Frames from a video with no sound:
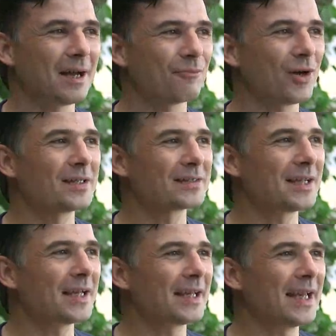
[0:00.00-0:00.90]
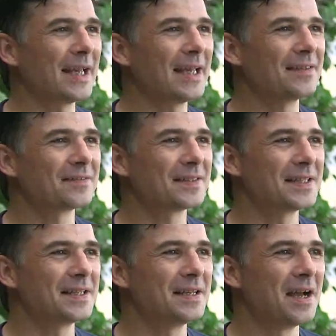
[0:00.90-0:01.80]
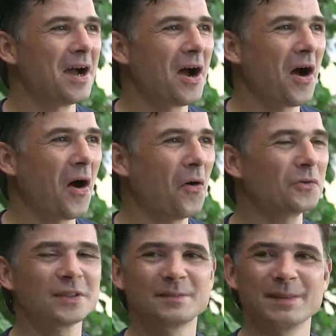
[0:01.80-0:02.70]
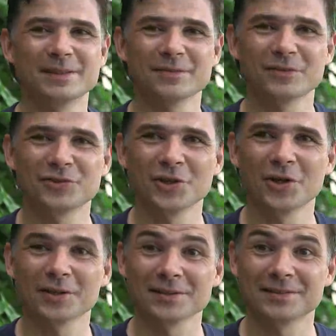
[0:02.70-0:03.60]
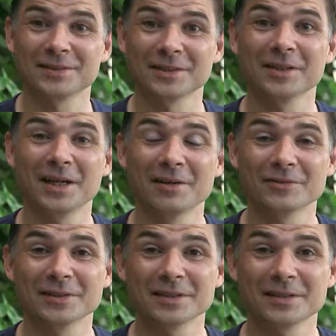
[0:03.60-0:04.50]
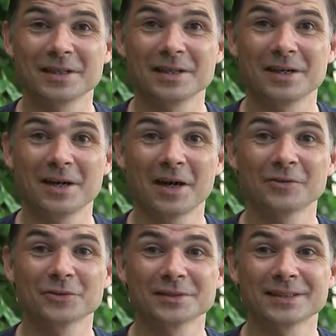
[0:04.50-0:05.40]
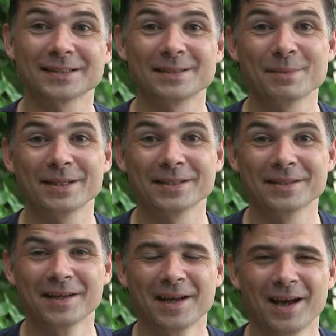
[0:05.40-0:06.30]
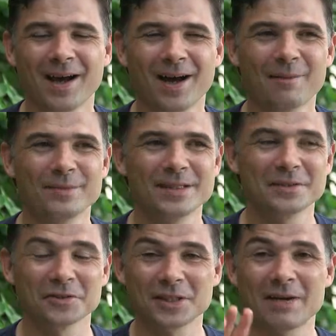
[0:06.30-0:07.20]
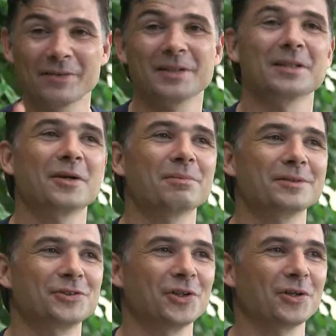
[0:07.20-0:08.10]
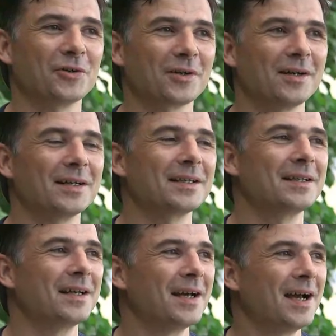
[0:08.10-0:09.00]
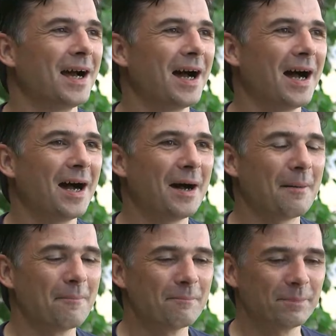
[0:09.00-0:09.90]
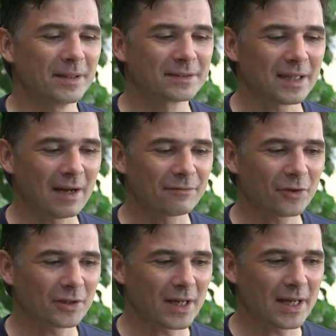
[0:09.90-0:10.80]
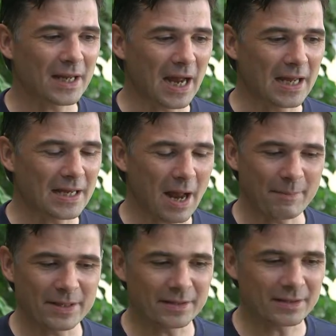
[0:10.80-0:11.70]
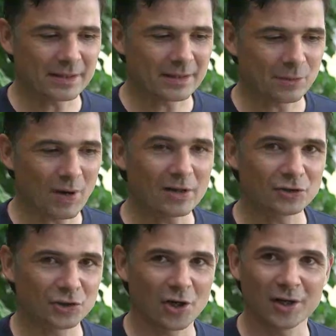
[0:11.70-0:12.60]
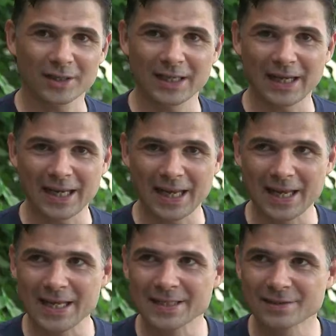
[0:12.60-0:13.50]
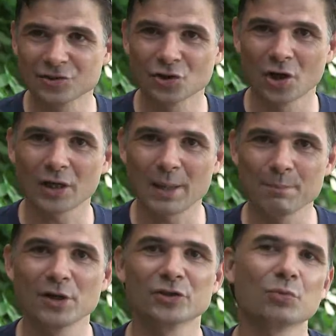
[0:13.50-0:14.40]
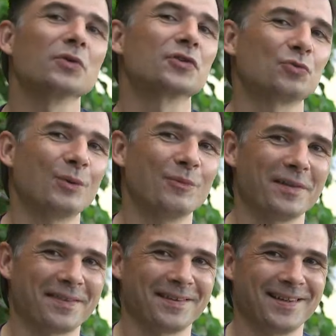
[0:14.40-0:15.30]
right in saying it is the oldest species of shark that's still alive. So they're 160 million years old. So have a look at the goblin shark online. But I've got the whale shark is the shark I most want to swim with,